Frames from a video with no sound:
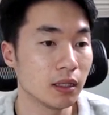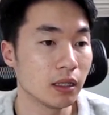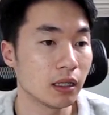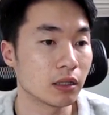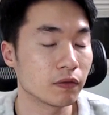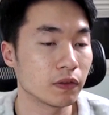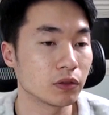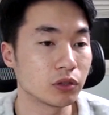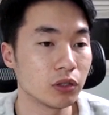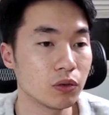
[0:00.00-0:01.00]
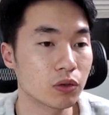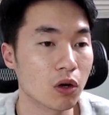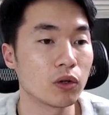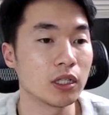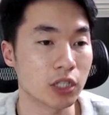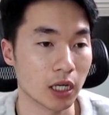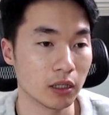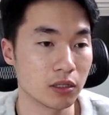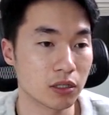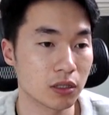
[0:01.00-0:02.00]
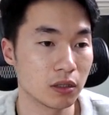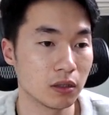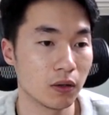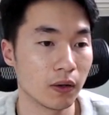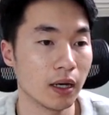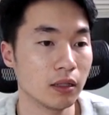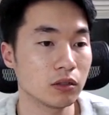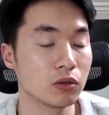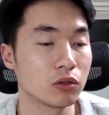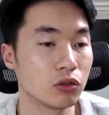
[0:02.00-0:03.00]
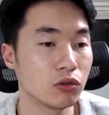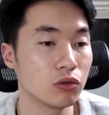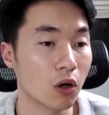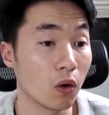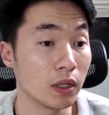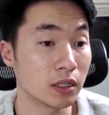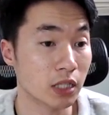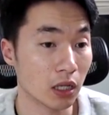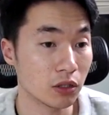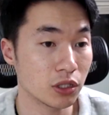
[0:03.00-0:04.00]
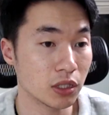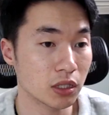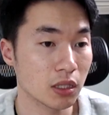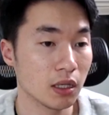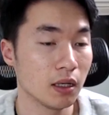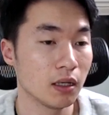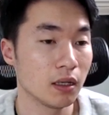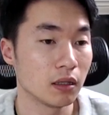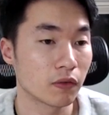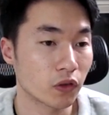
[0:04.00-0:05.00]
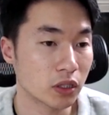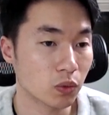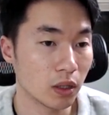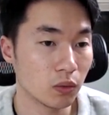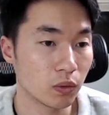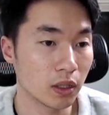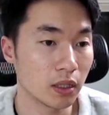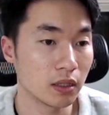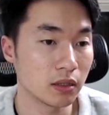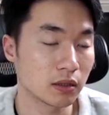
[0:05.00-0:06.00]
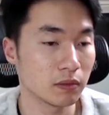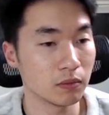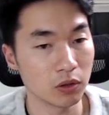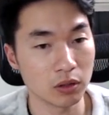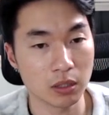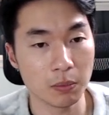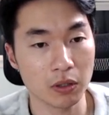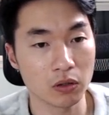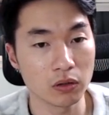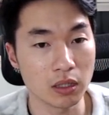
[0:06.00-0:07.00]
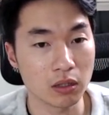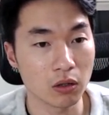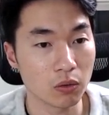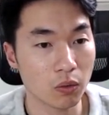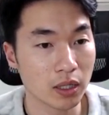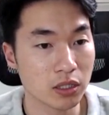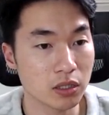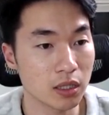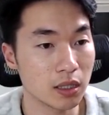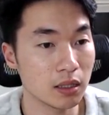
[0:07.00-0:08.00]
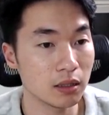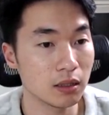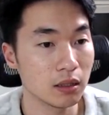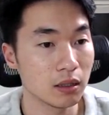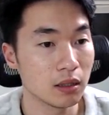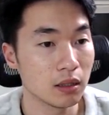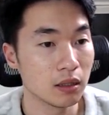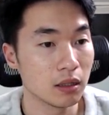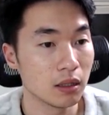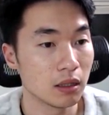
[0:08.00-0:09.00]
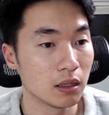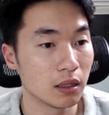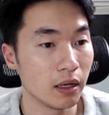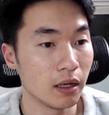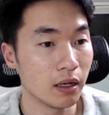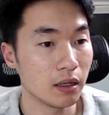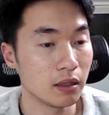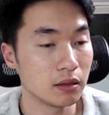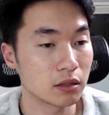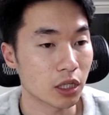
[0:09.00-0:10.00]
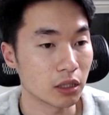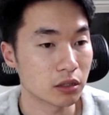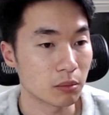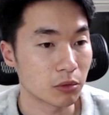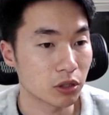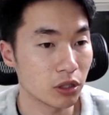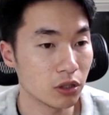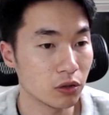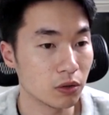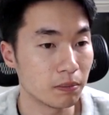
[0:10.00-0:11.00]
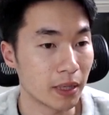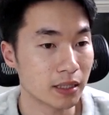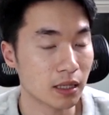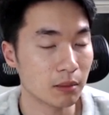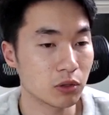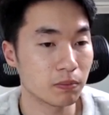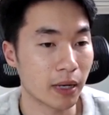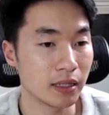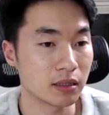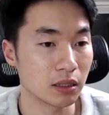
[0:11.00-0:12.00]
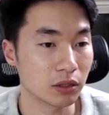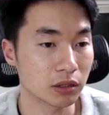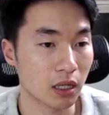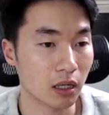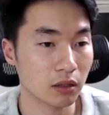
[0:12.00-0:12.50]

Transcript: Interview 2, coding challenge. Okay, so 2 coding challenges. The first one was, you know, a typical LeetCode question. And challenge number 2, best time to buy and sell stock.